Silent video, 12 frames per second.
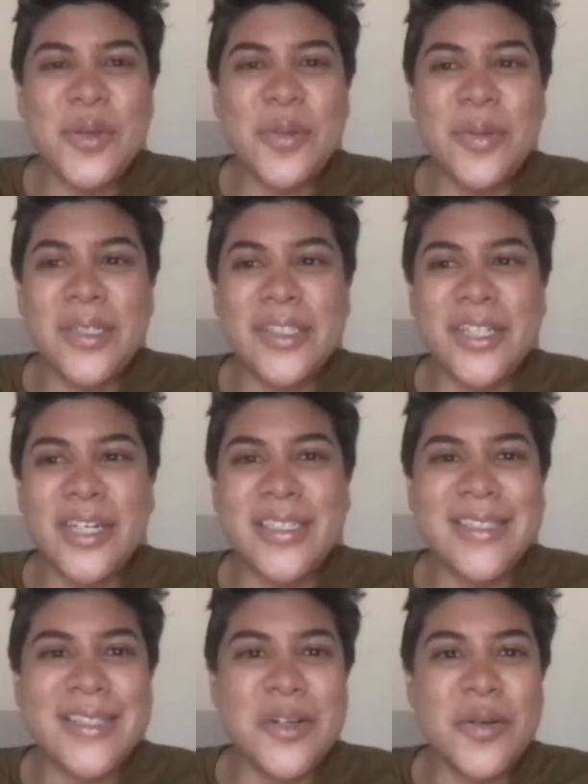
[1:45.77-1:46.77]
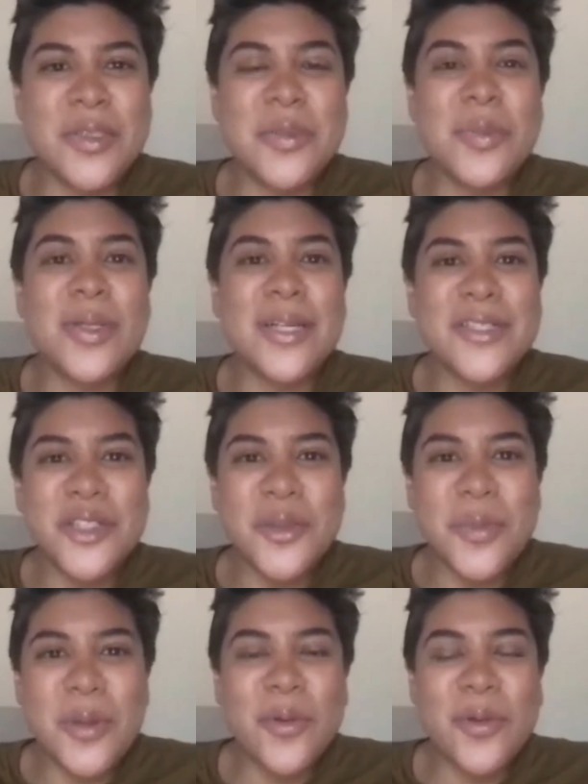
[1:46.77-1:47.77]
much, Asa. No, it's a pleasure to
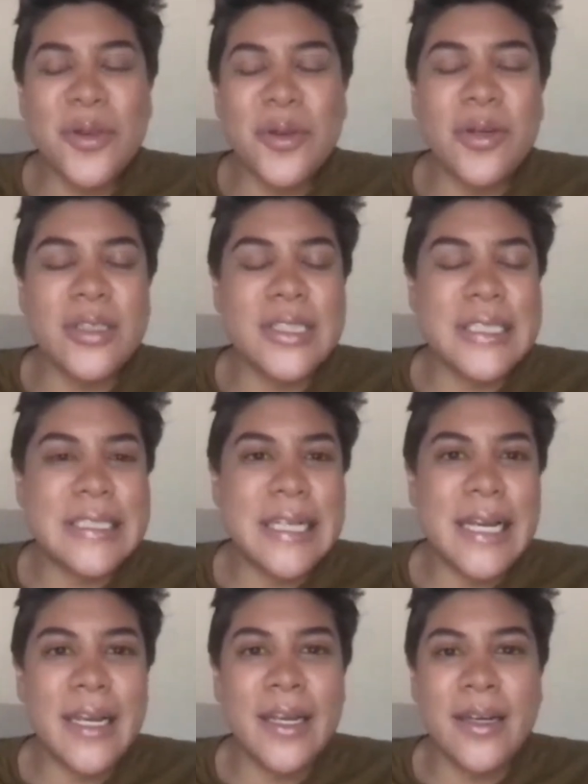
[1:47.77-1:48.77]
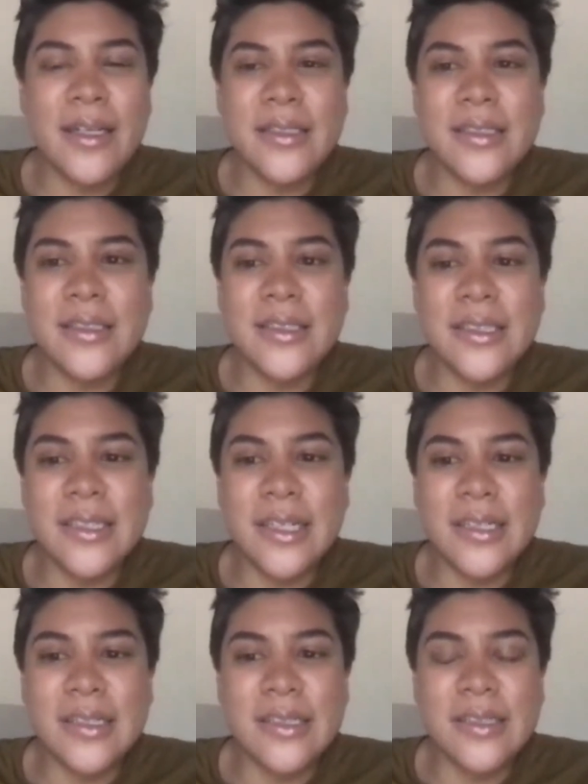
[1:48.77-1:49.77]
be with you here today and to
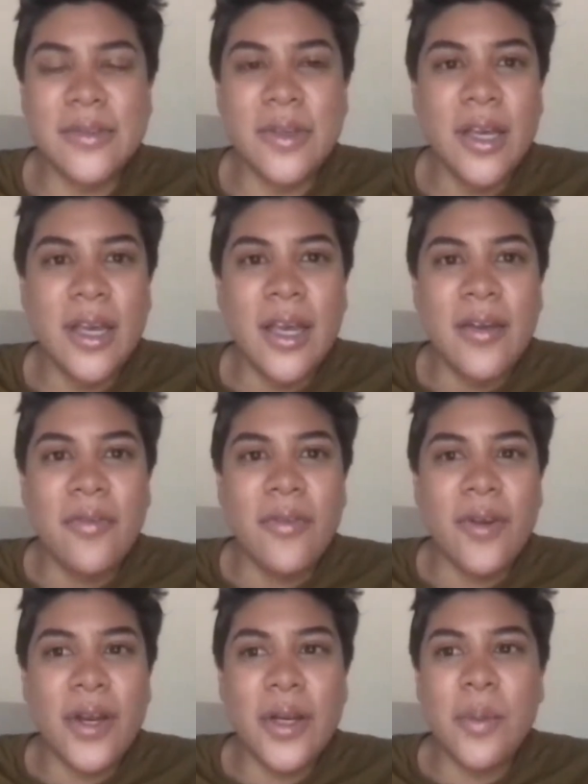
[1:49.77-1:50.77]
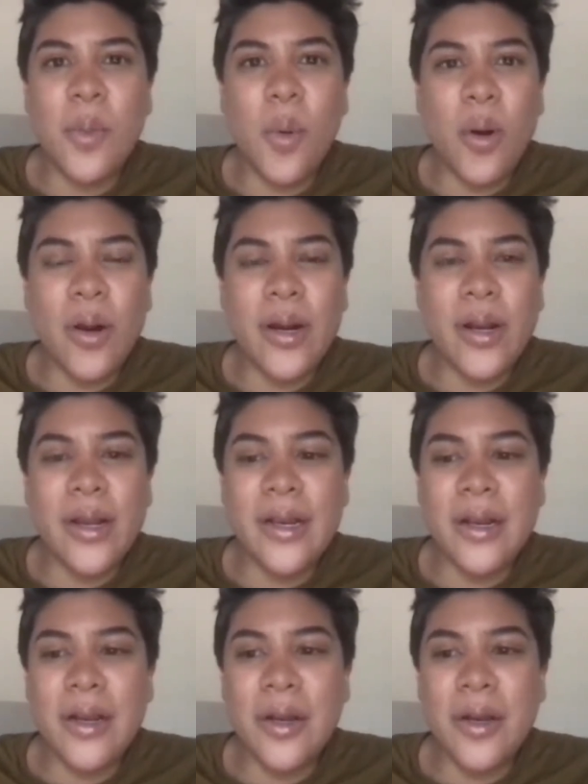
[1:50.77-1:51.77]
discuss this very
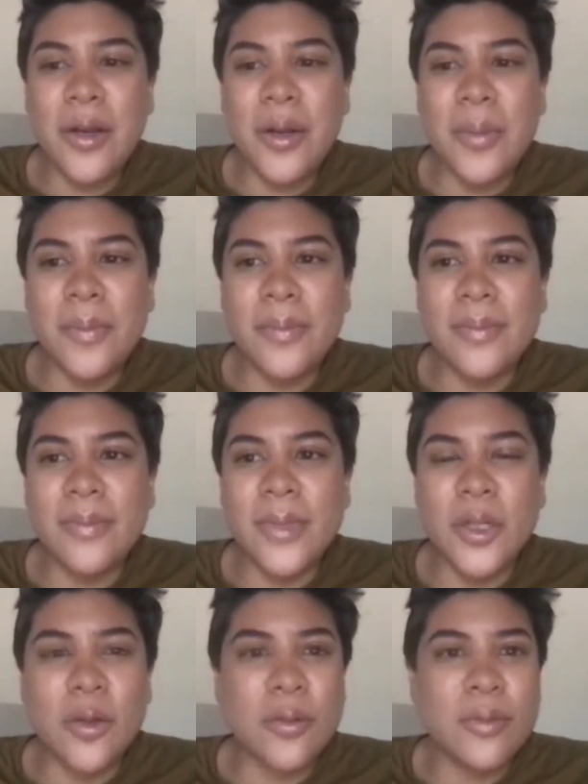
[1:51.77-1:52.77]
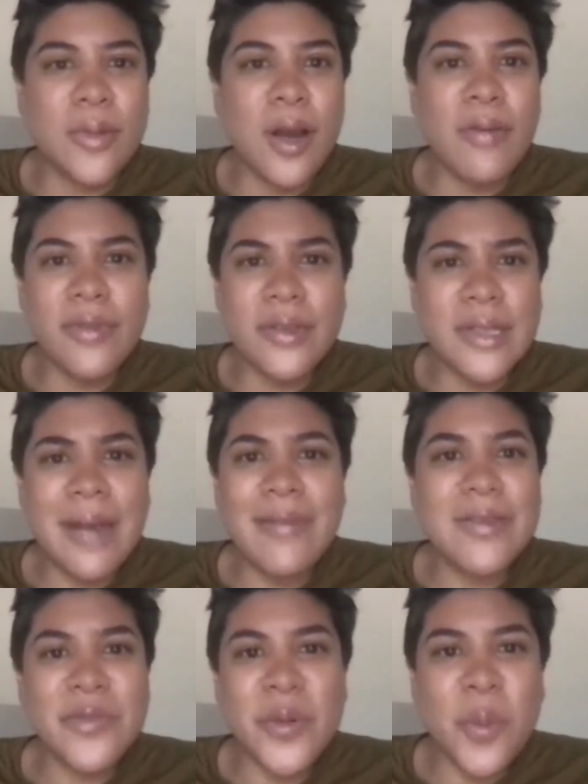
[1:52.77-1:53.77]
important, have
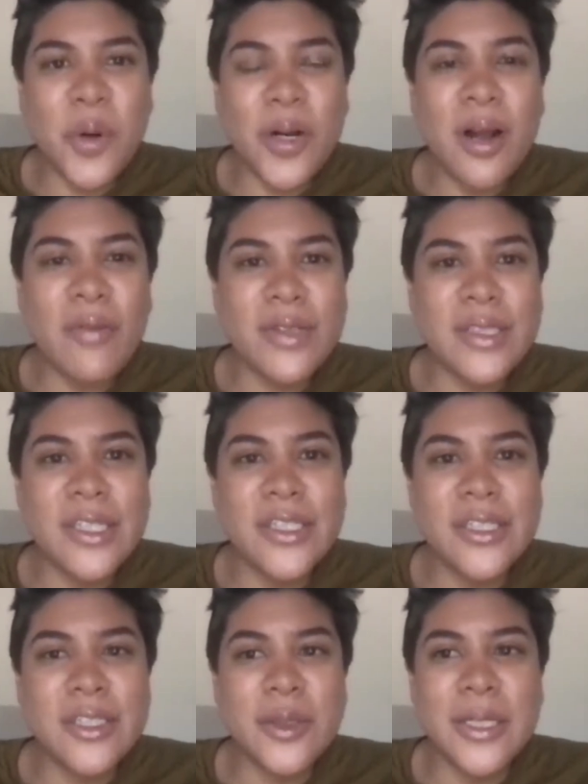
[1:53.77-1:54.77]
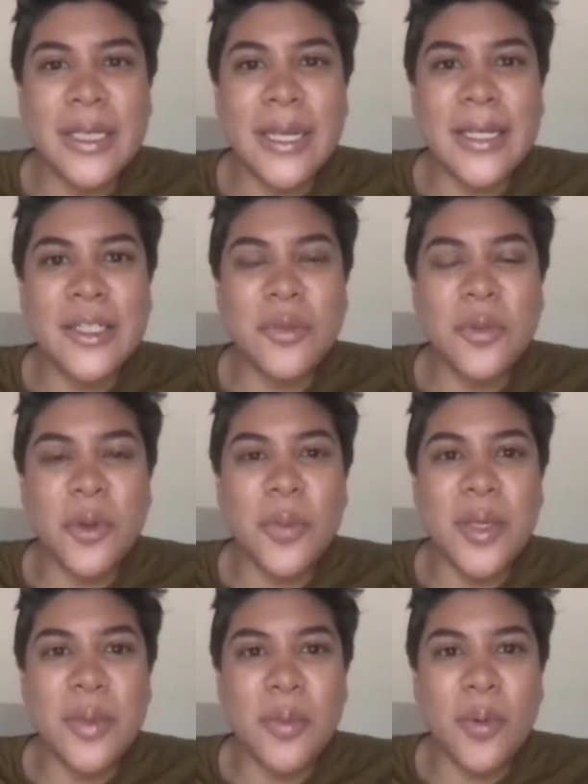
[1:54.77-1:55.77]
this very important conversation to engage more
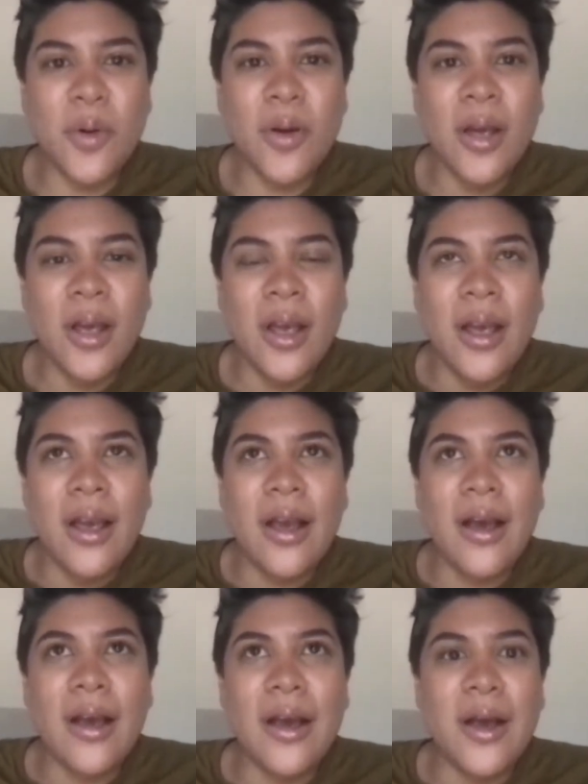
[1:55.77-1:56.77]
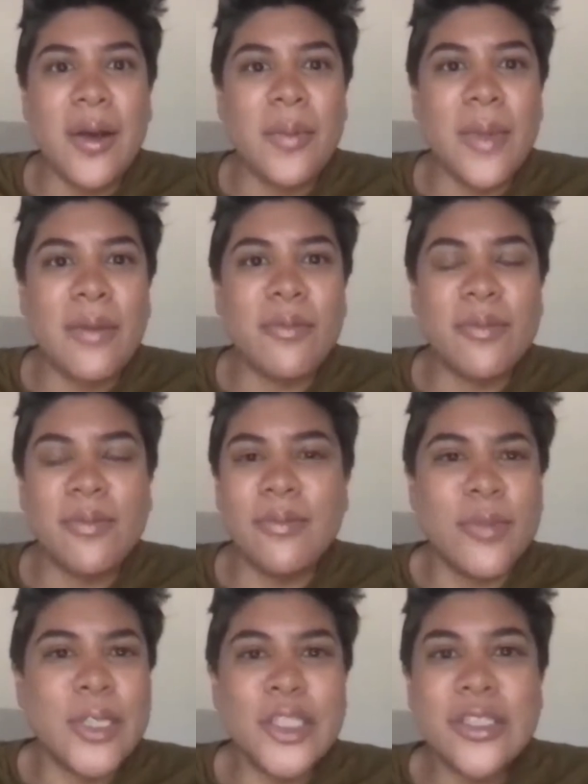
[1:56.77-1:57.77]
people. And
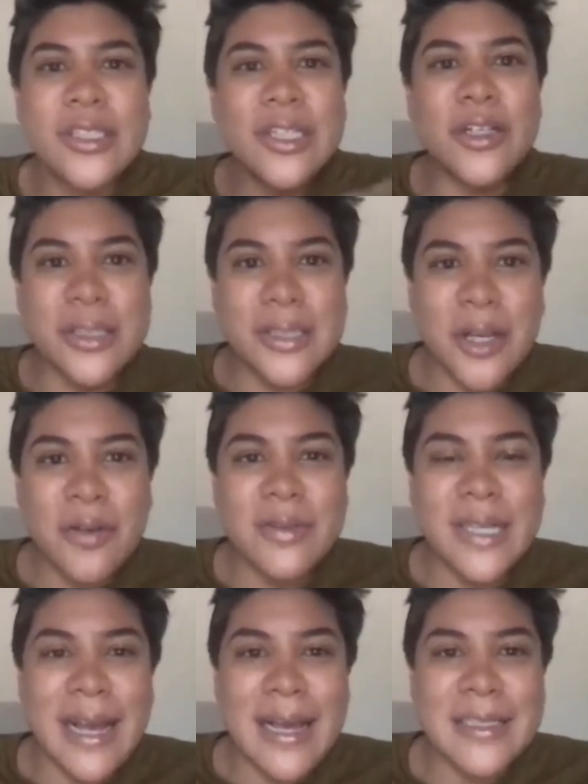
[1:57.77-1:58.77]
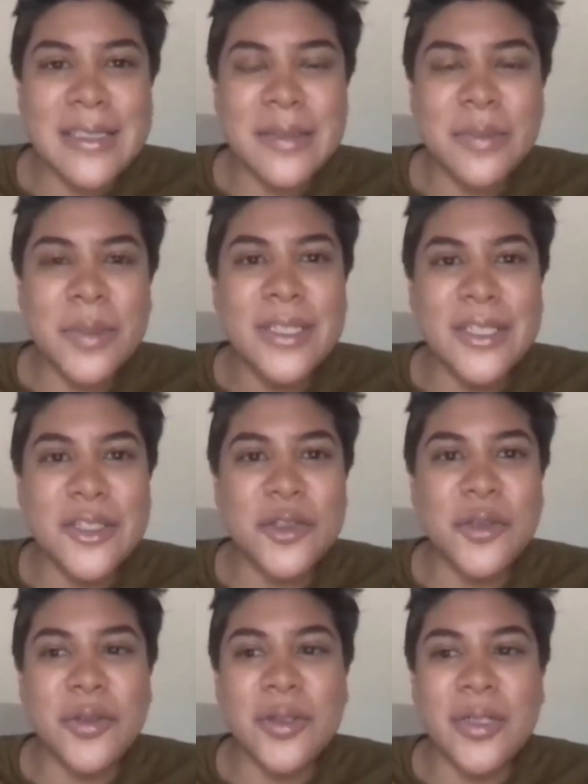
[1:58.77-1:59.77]
we should see ourselves as
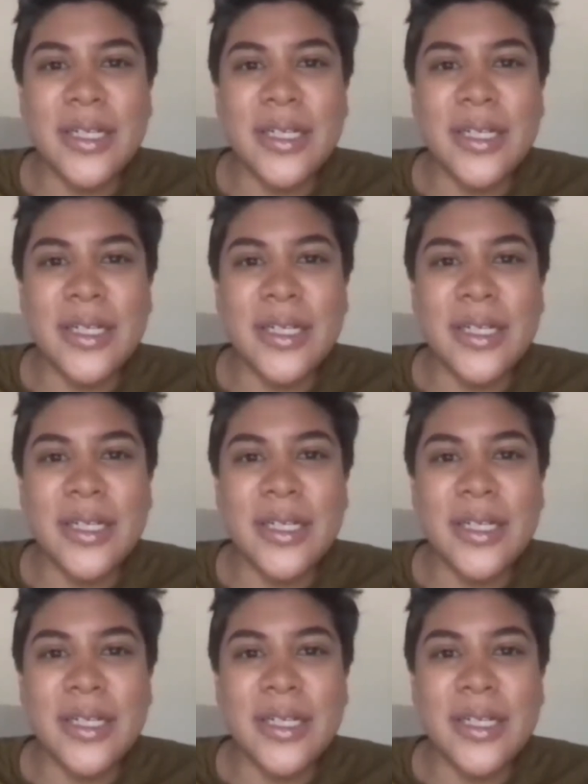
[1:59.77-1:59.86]
potential